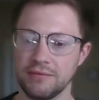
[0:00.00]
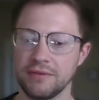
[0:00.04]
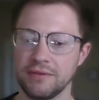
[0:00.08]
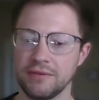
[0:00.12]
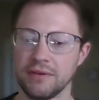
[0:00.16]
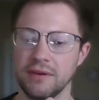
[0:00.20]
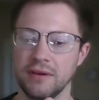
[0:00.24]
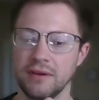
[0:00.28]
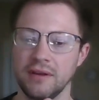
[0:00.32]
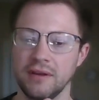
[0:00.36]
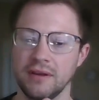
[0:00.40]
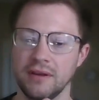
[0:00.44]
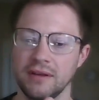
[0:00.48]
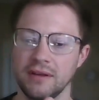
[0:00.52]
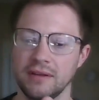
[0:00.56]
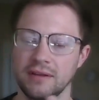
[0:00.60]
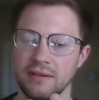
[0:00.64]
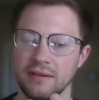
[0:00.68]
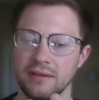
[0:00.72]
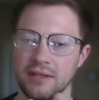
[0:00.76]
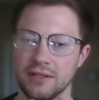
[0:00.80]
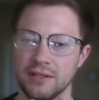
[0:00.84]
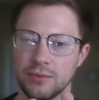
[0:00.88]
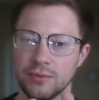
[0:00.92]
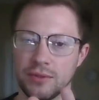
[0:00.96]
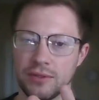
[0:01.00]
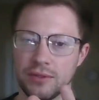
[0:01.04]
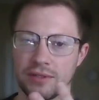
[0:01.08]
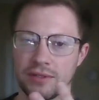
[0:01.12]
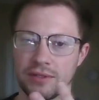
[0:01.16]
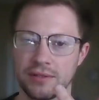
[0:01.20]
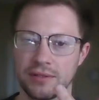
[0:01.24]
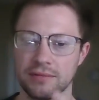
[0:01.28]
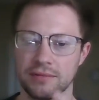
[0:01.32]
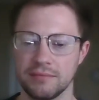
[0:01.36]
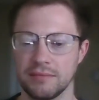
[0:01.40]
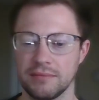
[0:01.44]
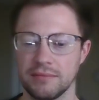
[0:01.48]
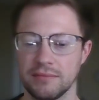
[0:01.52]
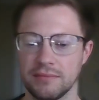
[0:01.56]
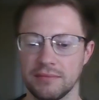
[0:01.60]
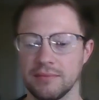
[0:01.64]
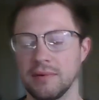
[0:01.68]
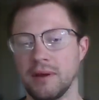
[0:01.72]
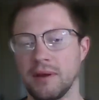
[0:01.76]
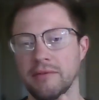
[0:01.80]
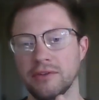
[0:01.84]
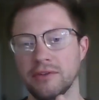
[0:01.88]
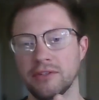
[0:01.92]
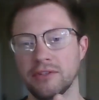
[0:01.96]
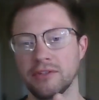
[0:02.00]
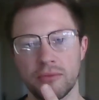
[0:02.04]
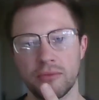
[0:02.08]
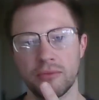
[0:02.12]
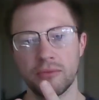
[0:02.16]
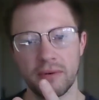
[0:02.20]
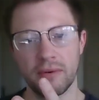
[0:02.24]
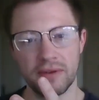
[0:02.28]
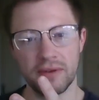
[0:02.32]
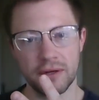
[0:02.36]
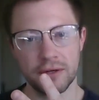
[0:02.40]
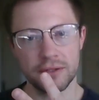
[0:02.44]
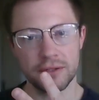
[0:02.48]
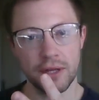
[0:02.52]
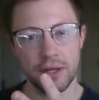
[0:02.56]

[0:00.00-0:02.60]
way last resort,